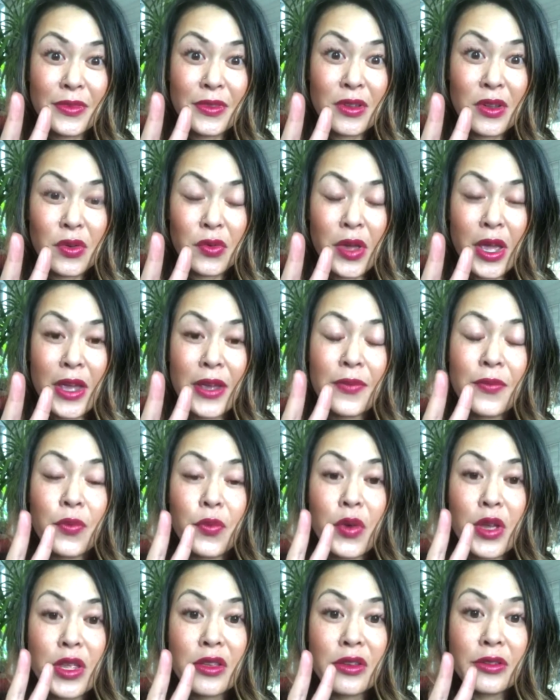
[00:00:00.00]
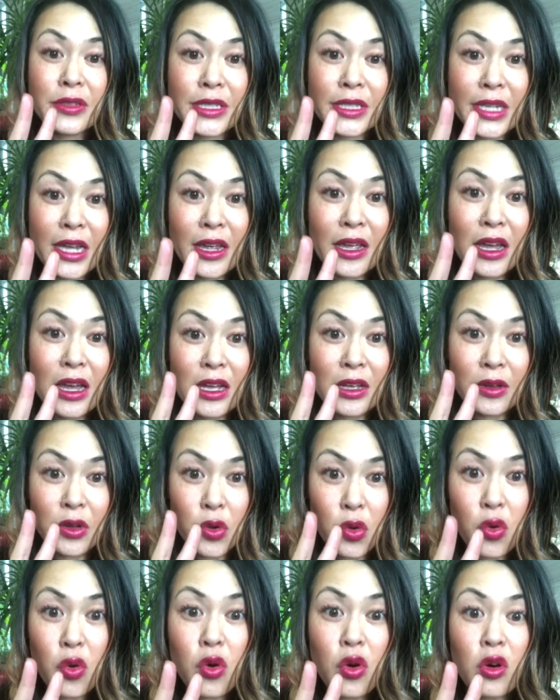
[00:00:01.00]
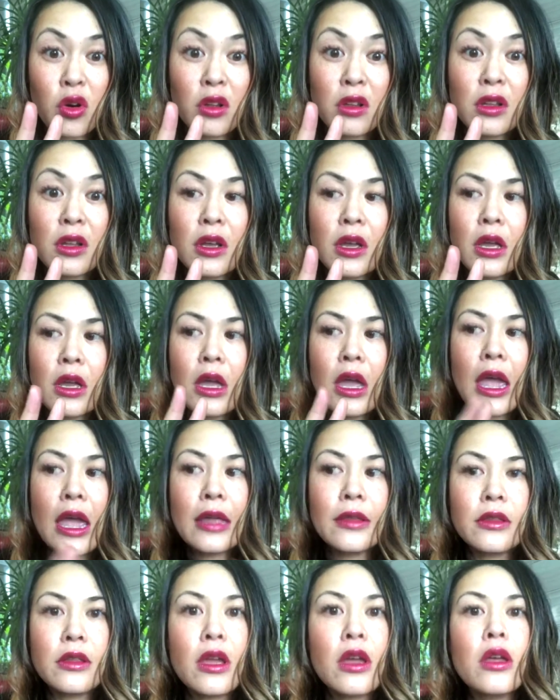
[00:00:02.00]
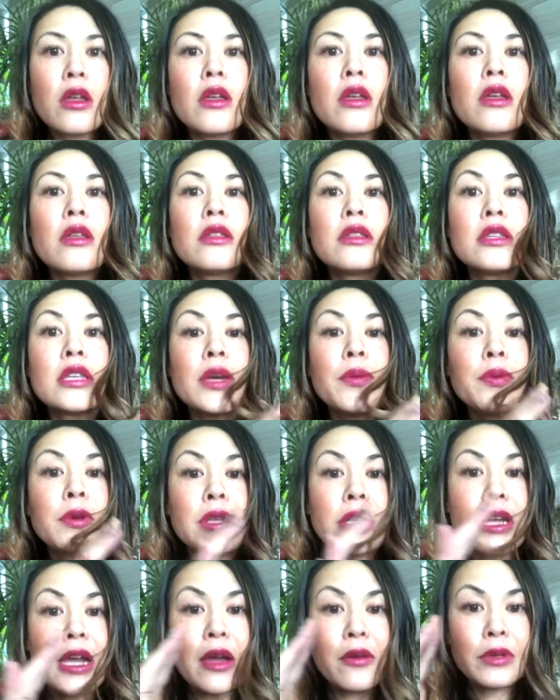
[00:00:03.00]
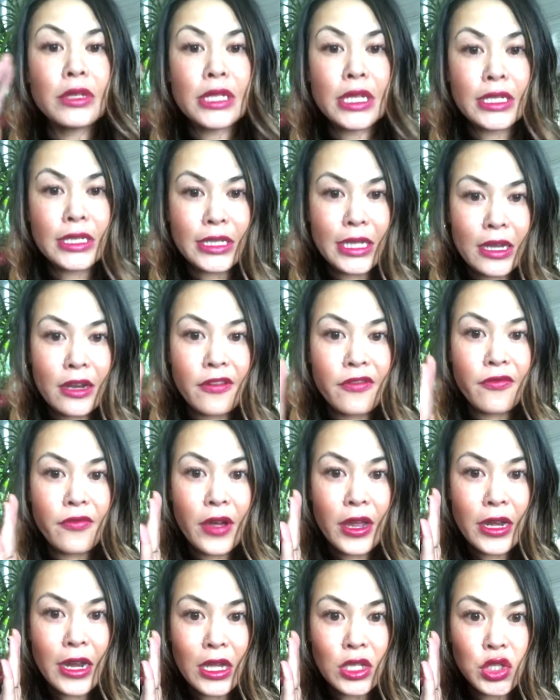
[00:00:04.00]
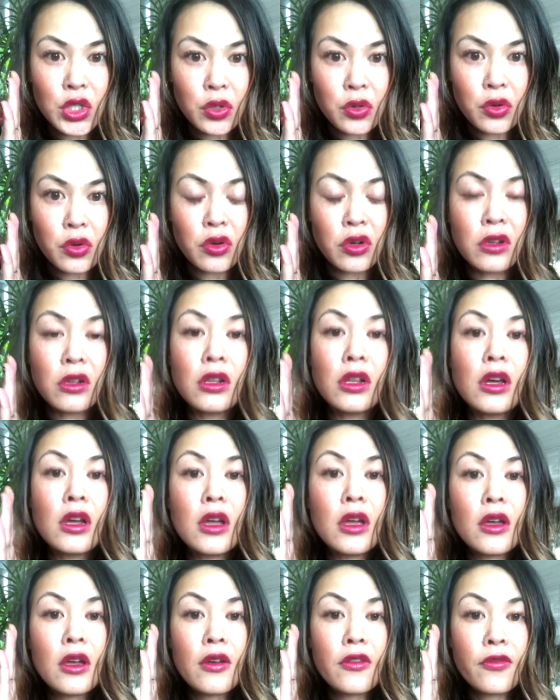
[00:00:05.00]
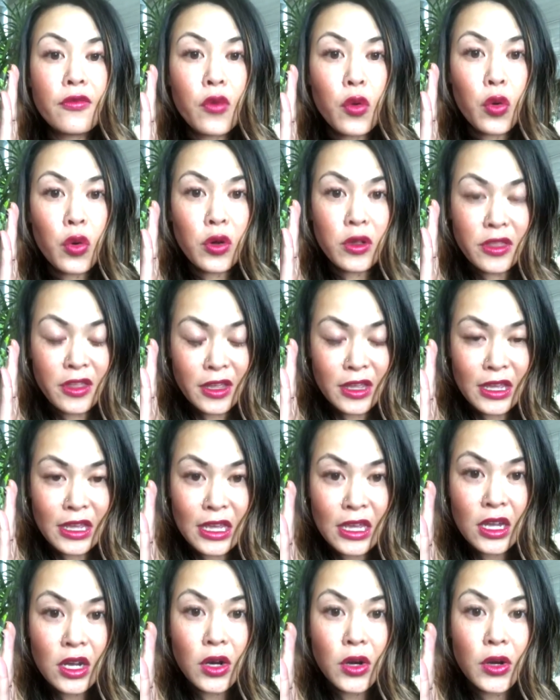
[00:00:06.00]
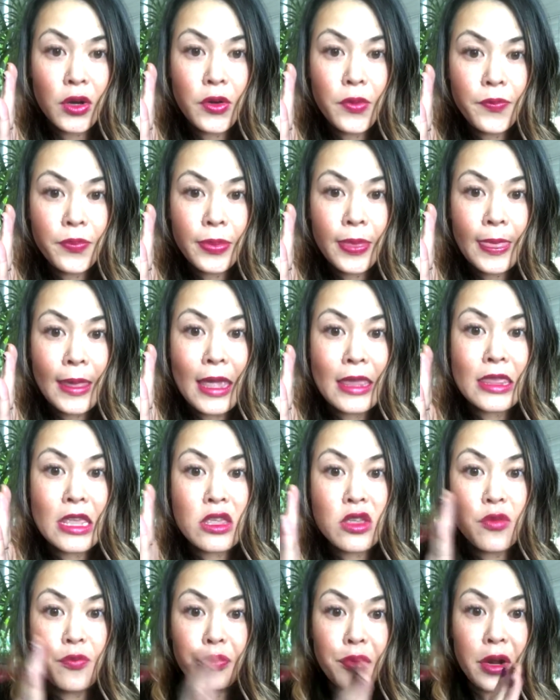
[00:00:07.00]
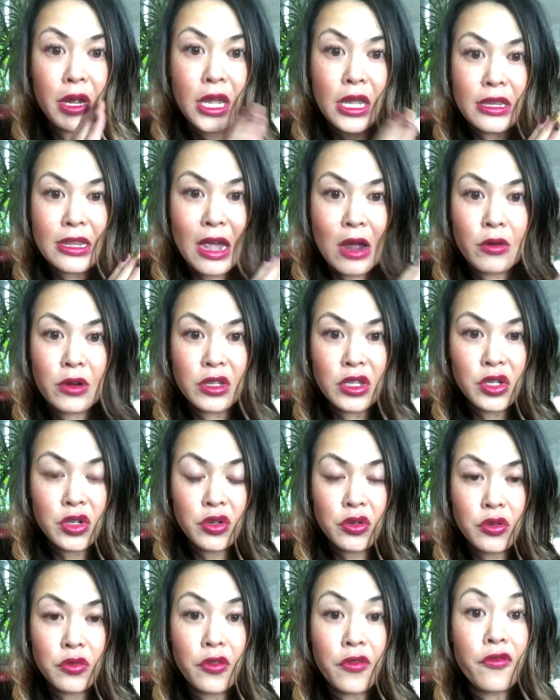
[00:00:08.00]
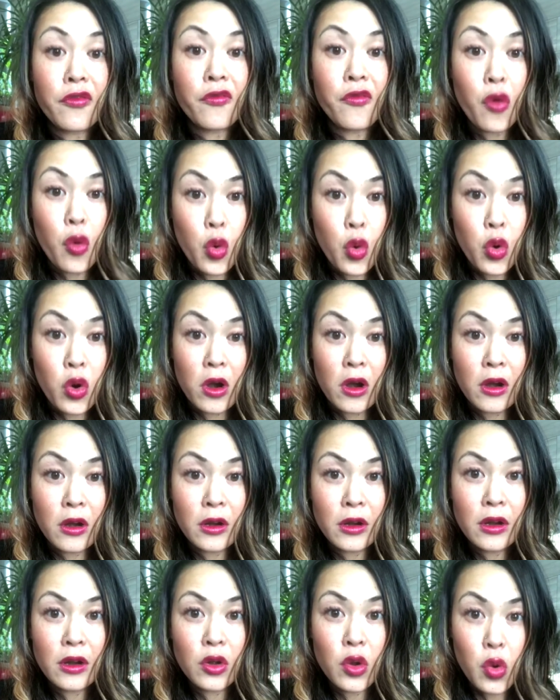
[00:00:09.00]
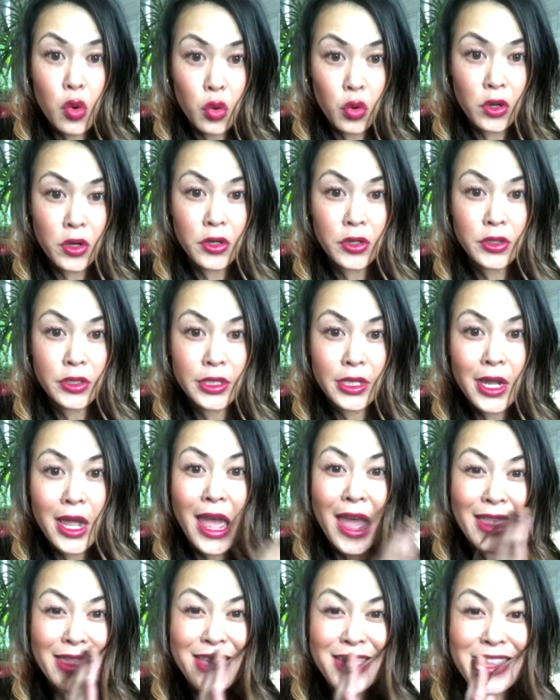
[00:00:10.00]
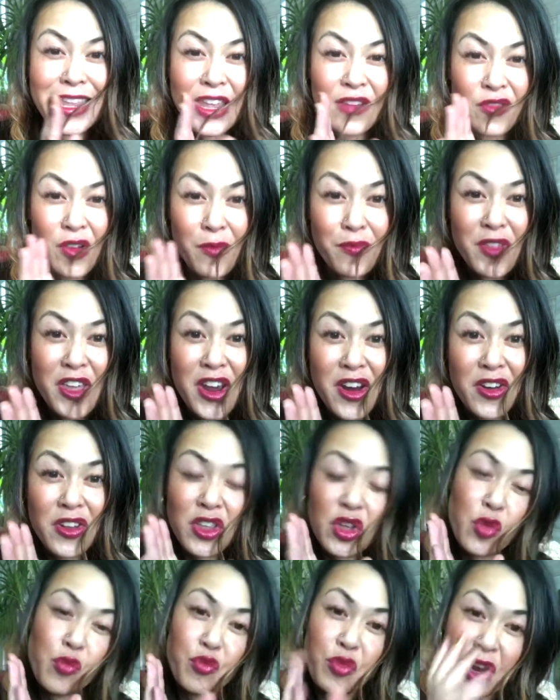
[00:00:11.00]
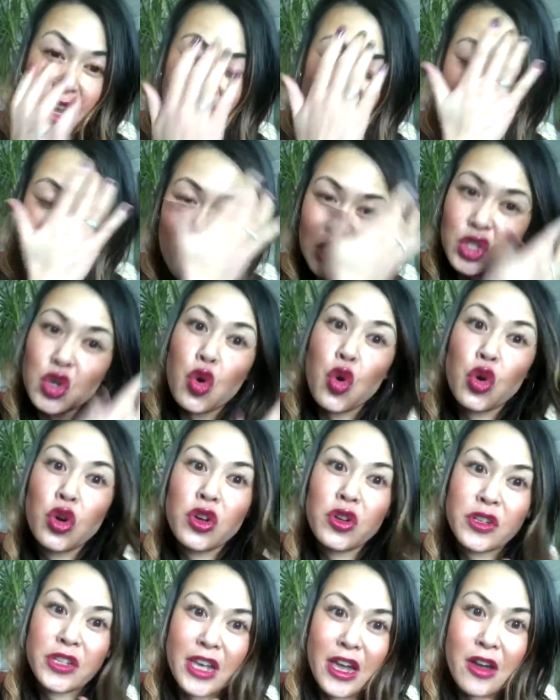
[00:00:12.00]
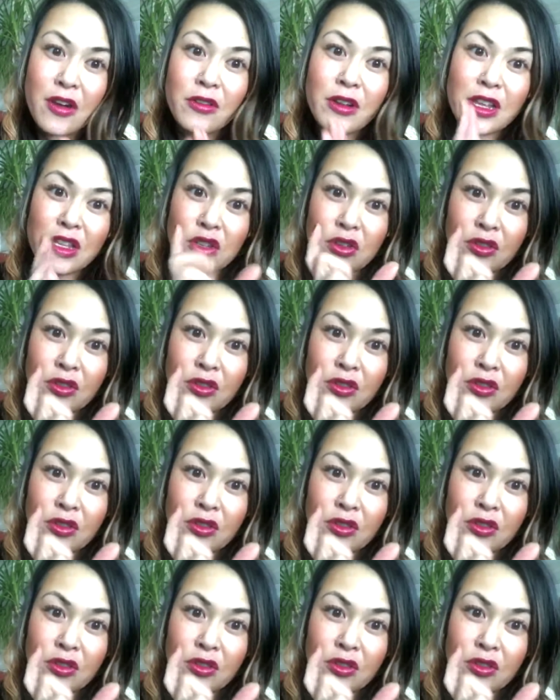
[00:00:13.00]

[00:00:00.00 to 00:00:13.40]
Okay, when you set a goal, and typically I would say set a financial goal for the year, and then you break it down into 4 quarters. And then from there, you break each quarter down into